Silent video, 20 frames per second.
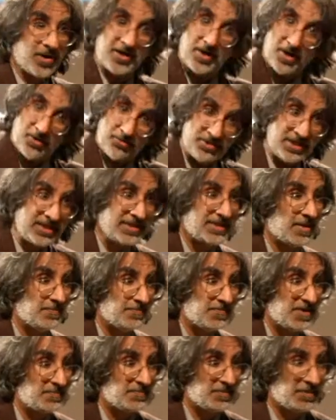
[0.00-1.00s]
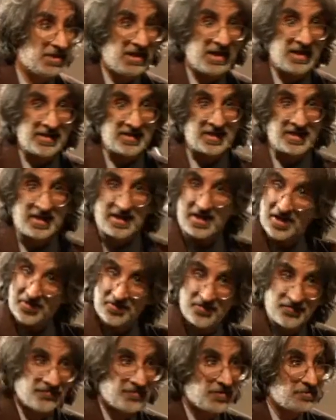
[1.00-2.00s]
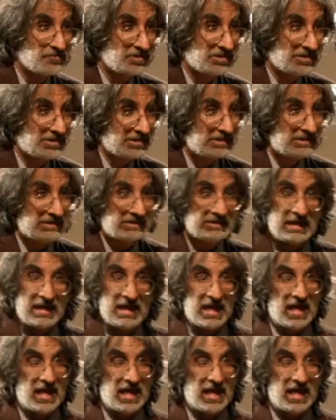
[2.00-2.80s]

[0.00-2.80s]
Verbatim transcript: and only some people had it, and other folks didn't.